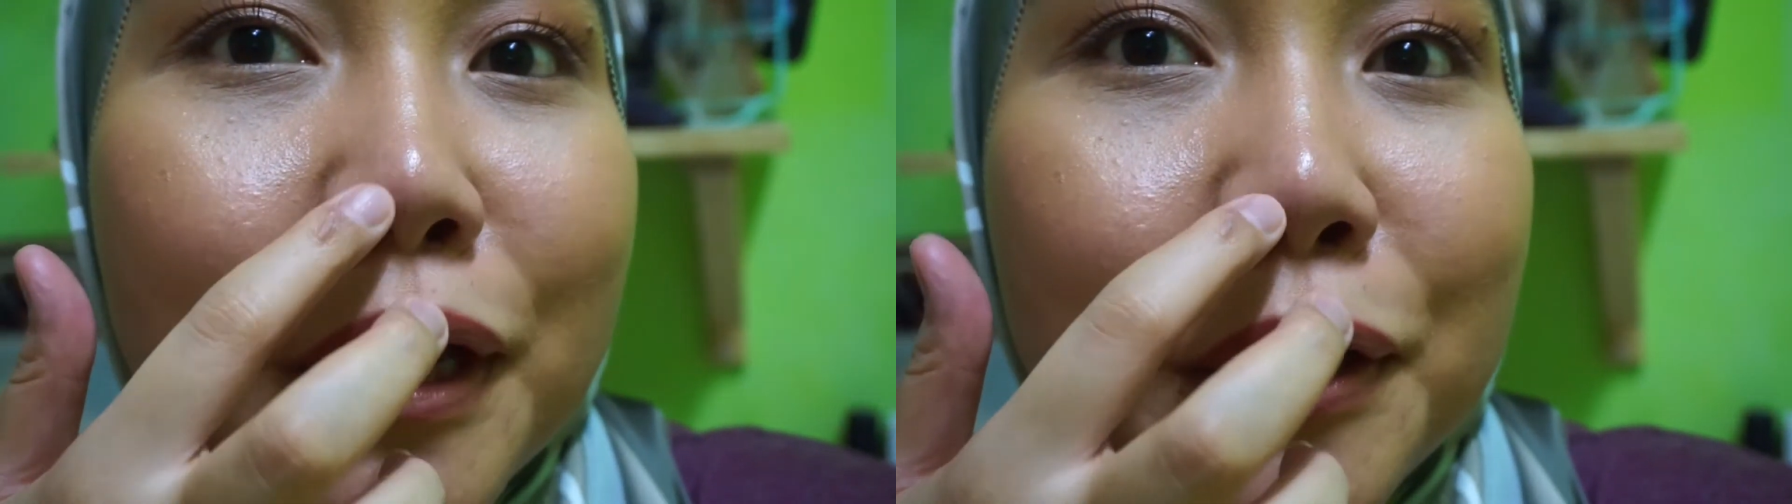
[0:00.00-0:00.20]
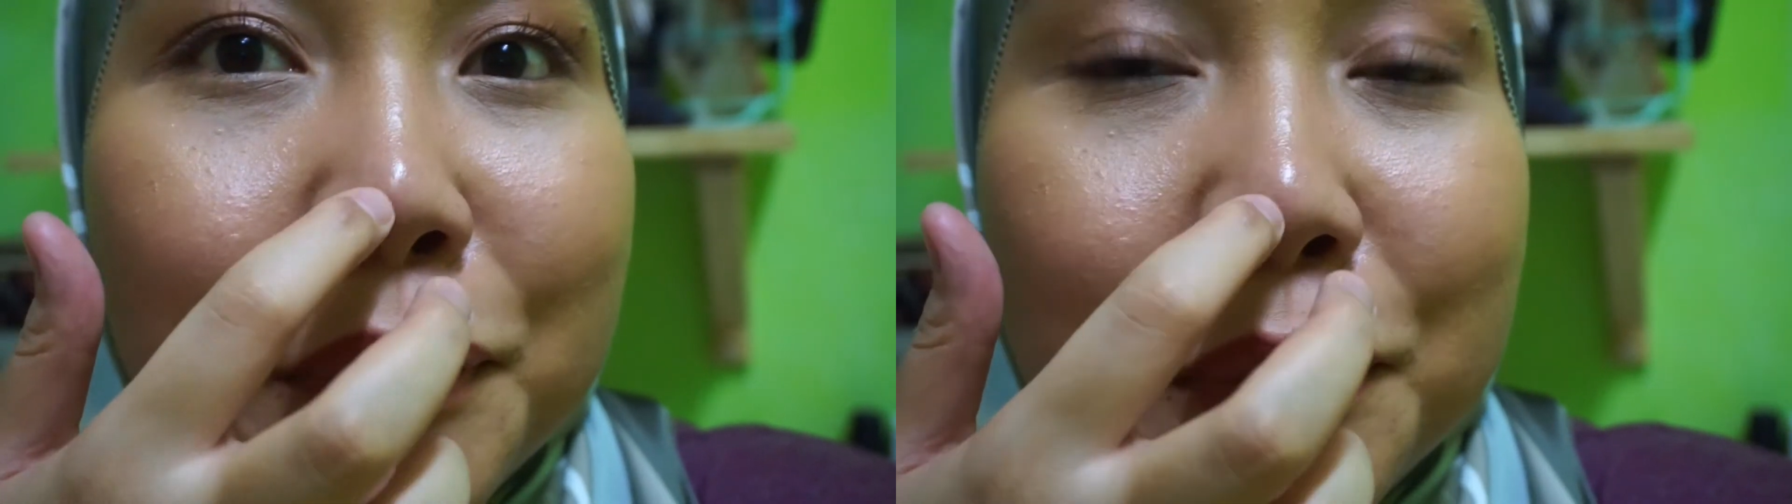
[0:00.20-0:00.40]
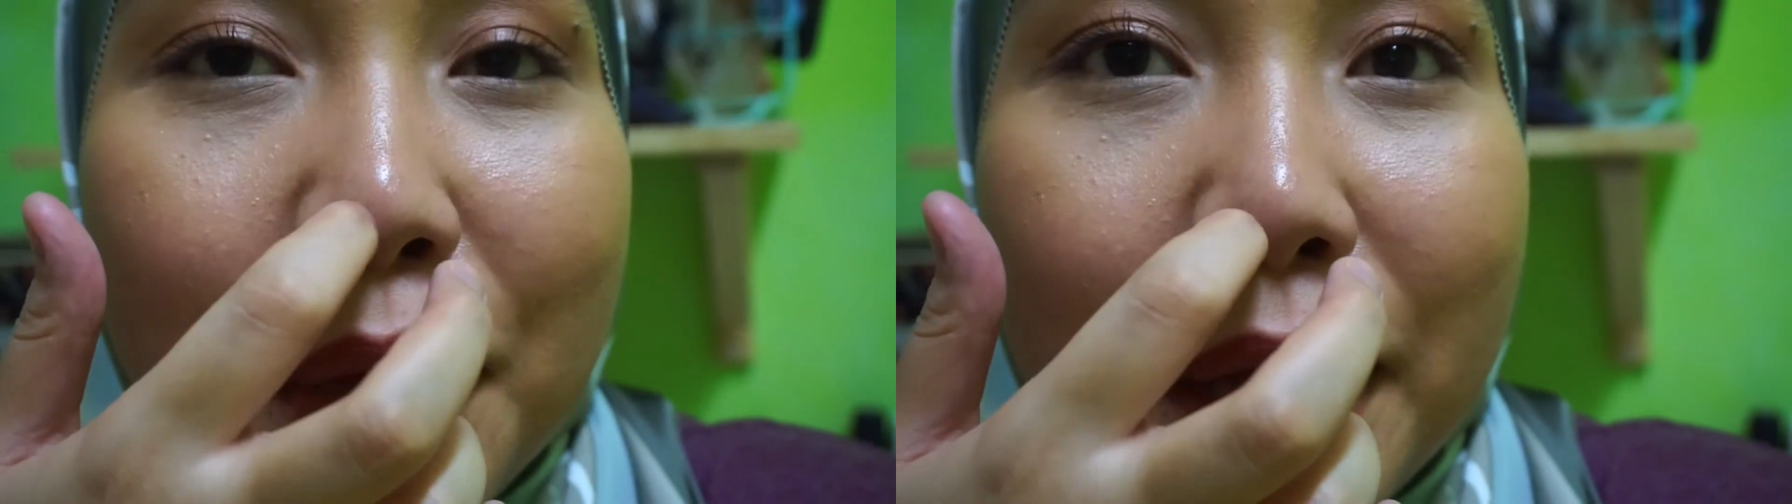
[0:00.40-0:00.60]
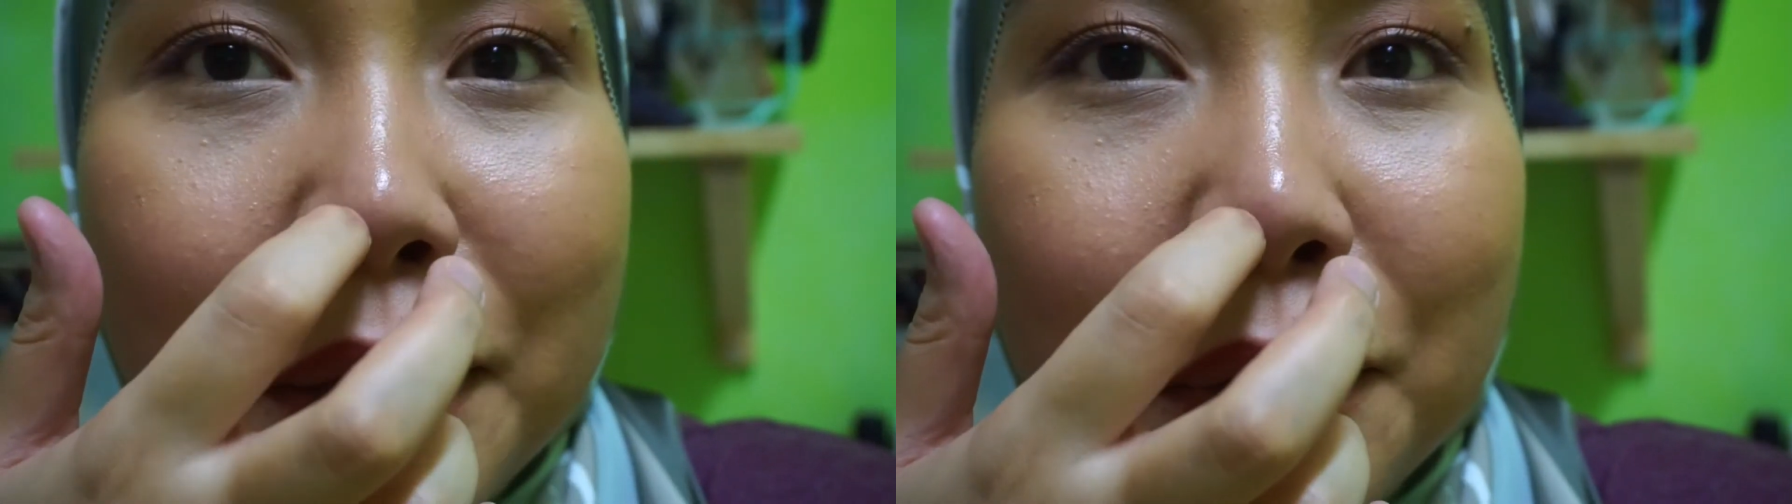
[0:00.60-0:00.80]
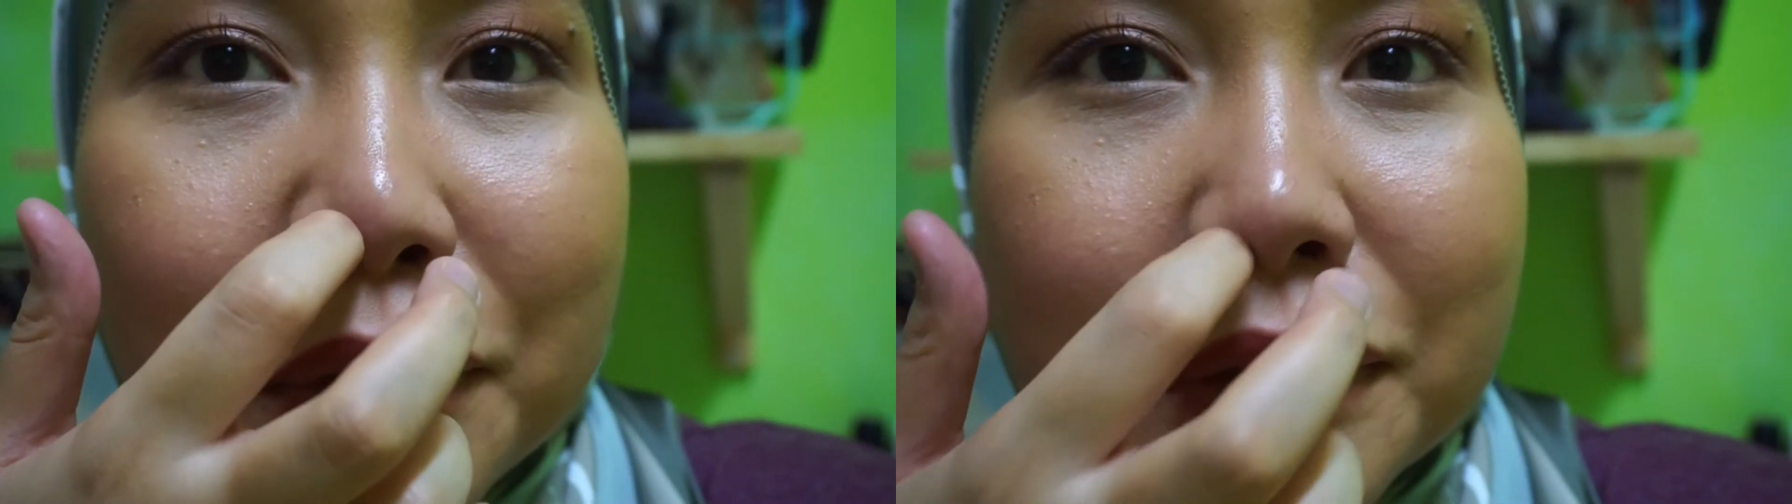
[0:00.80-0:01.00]
I don't know, I
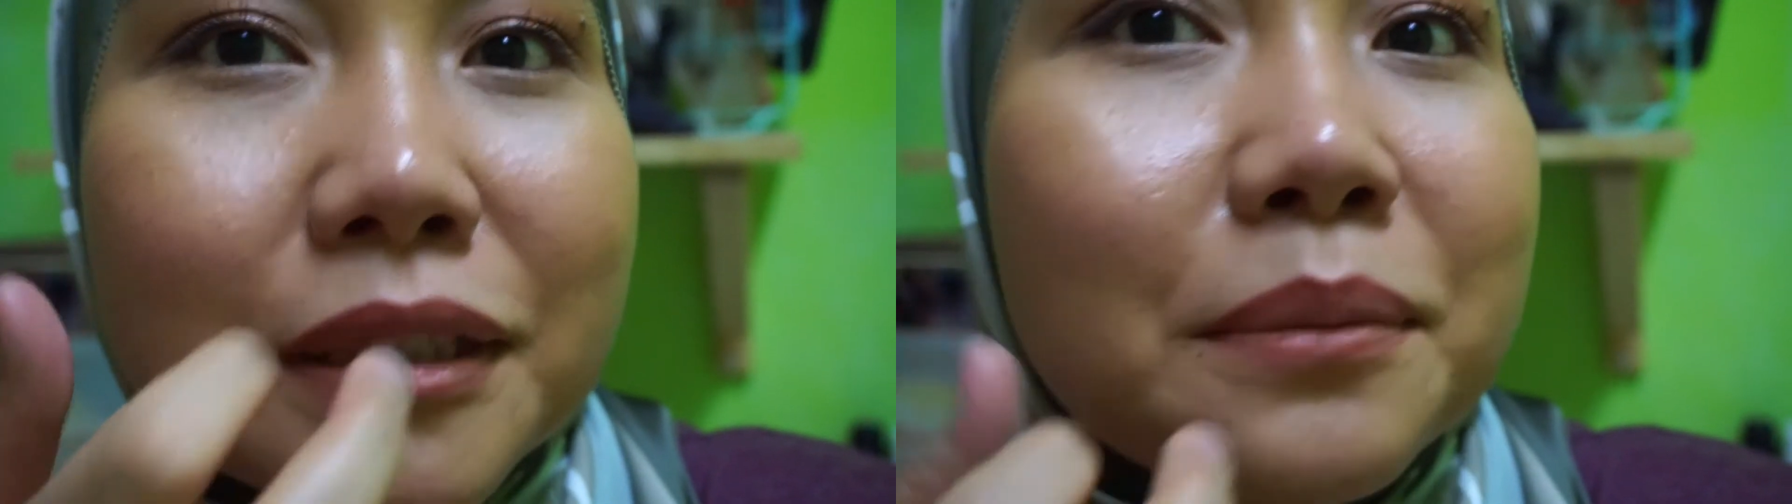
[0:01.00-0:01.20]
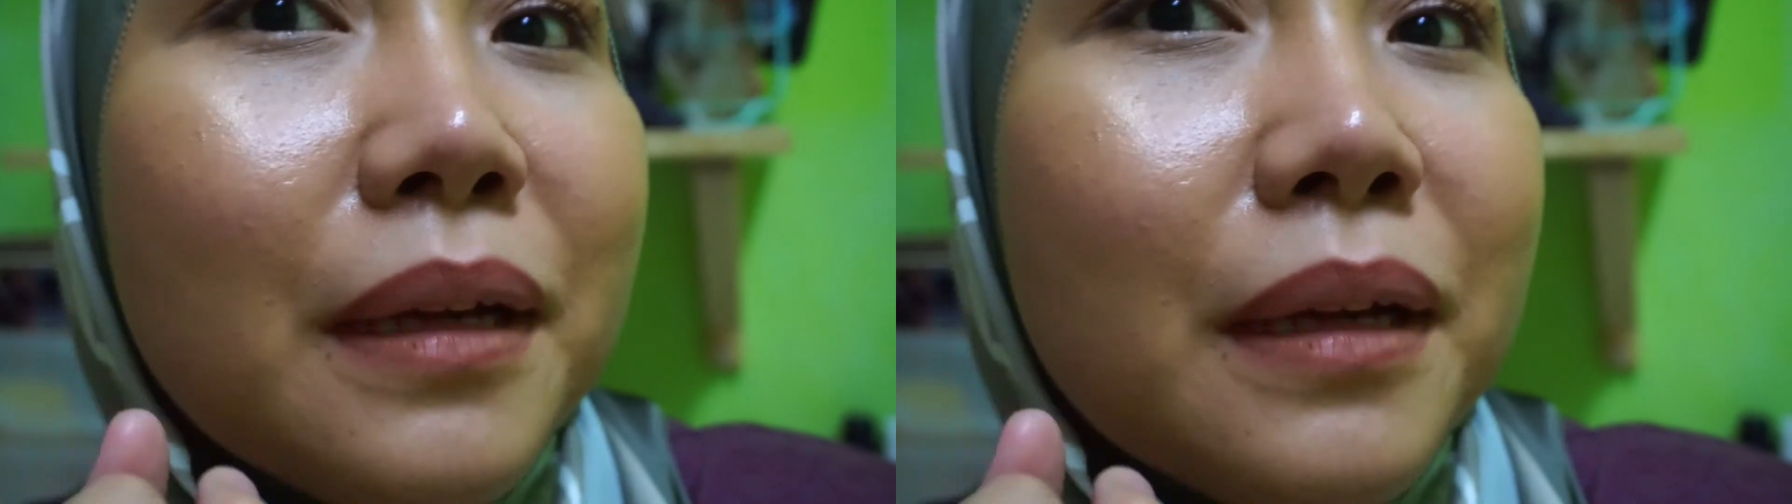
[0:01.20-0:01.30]
got some